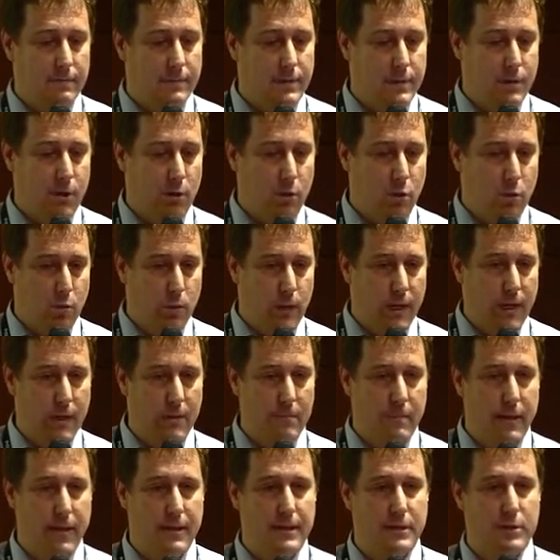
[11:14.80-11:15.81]
So we
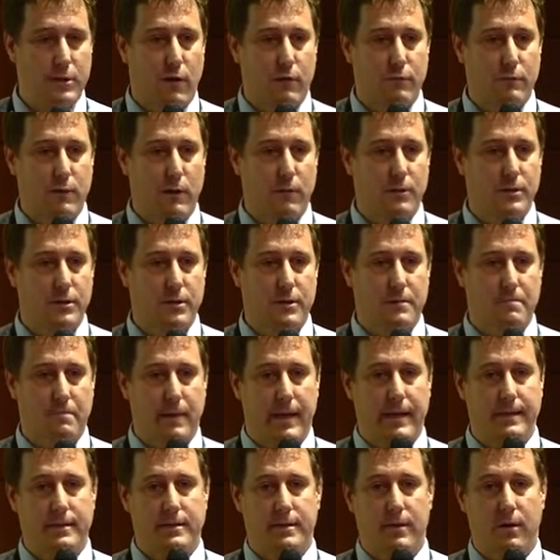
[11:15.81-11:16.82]
made a software which is
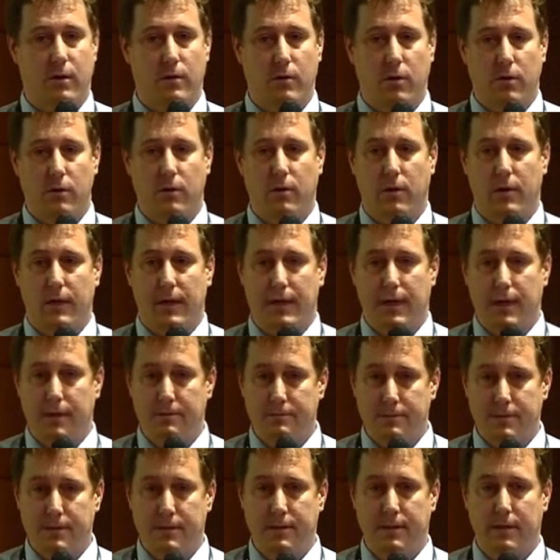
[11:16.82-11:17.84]
based on
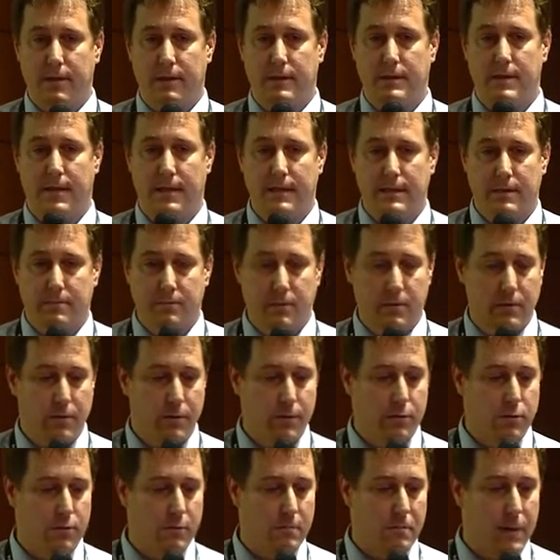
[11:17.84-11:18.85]
Eclipse, extensible
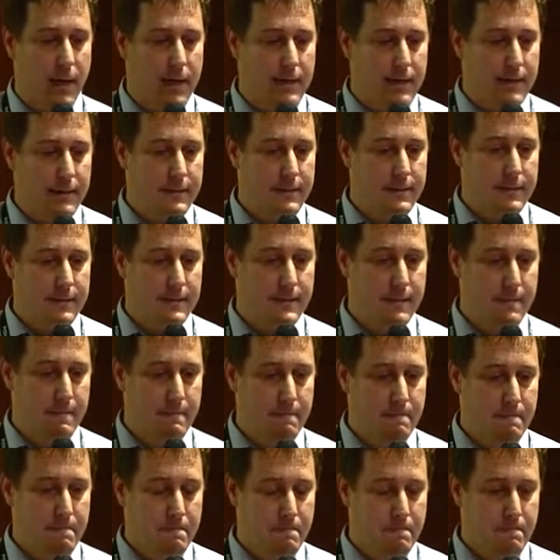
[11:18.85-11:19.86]
through plugins,
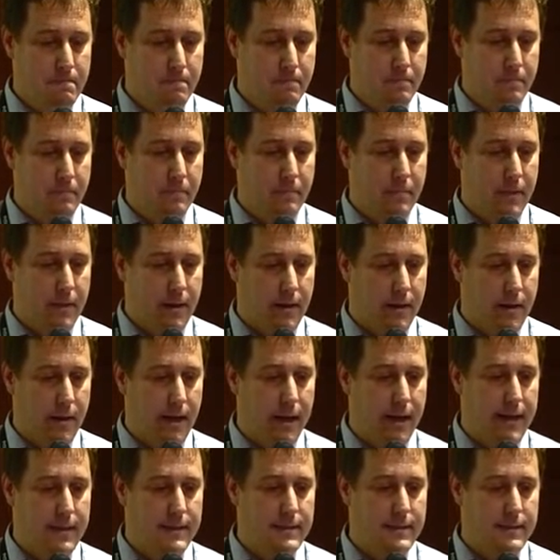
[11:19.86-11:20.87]

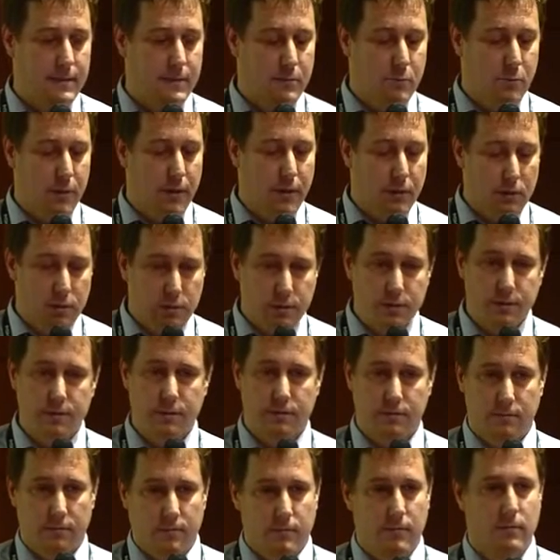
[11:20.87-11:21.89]
and we
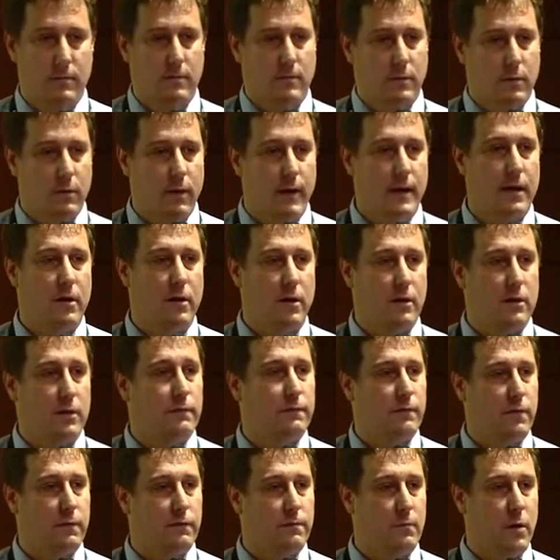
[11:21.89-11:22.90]
used quite a lot
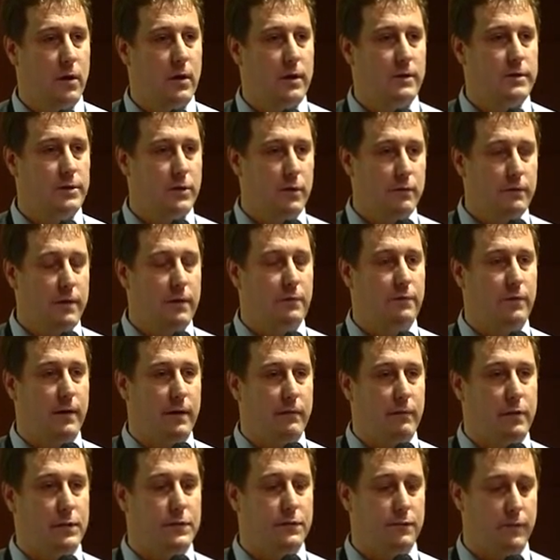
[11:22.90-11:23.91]
of modern software
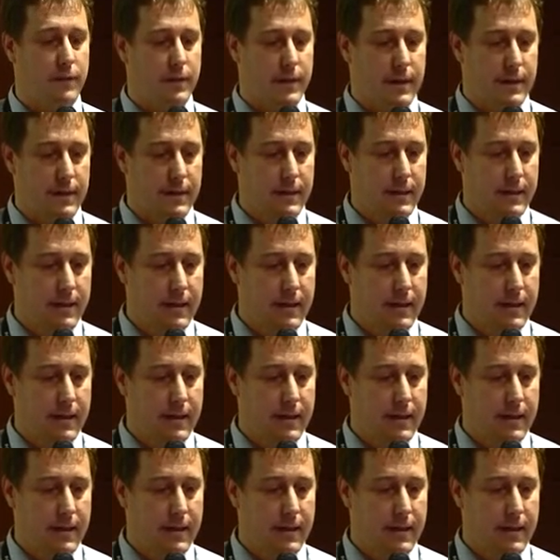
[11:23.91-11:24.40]
frameworks for that.